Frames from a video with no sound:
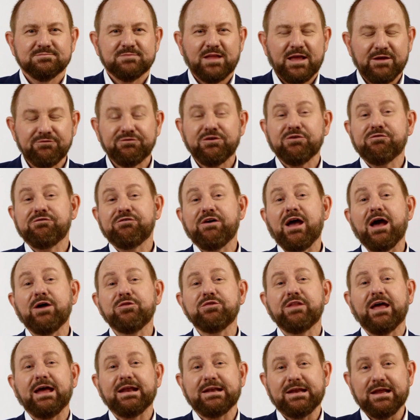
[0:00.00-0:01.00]
If you
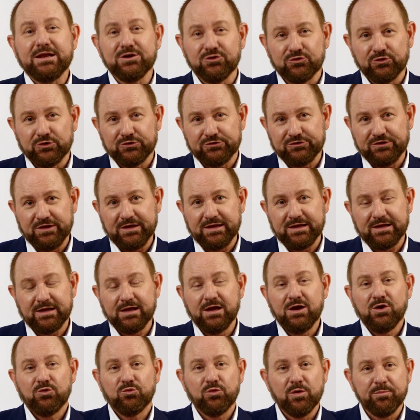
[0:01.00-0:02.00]
found that interesting,
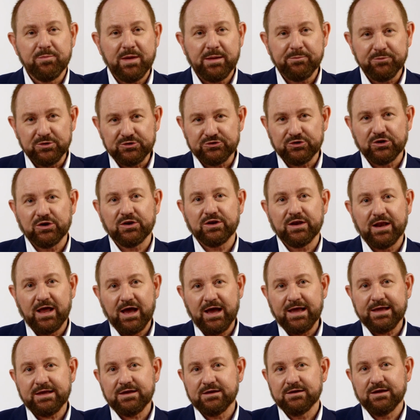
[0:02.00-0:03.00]
remember to
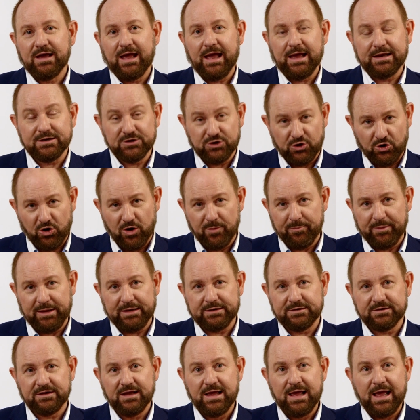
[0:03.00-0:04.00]
like and
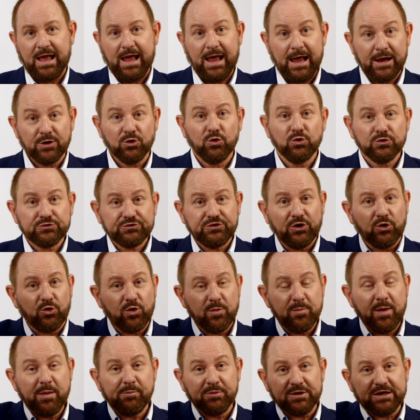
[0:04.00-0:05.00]
comment, and also
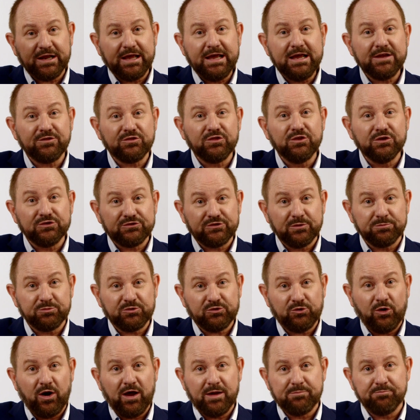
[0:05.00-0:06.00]
remember to hit the
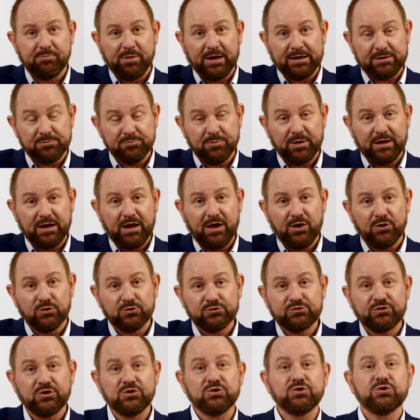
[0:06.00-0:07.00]
subscribe button below
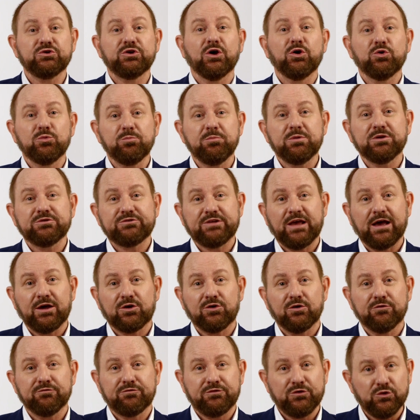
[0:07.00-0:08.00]
so you don't miss
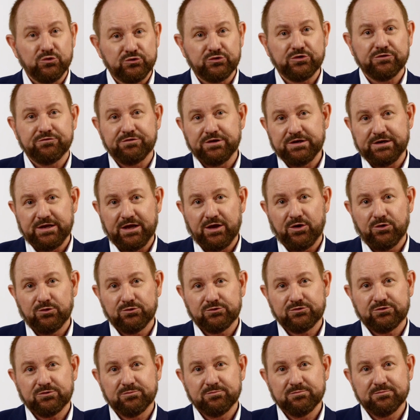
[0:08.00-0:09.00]
out on future
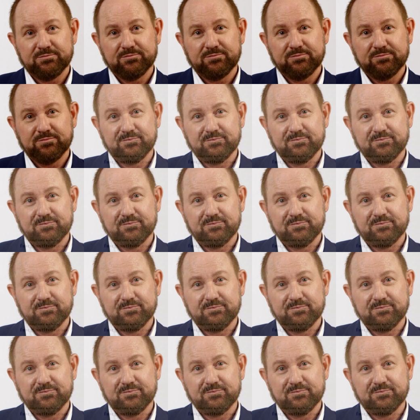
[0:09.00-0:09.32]
videos.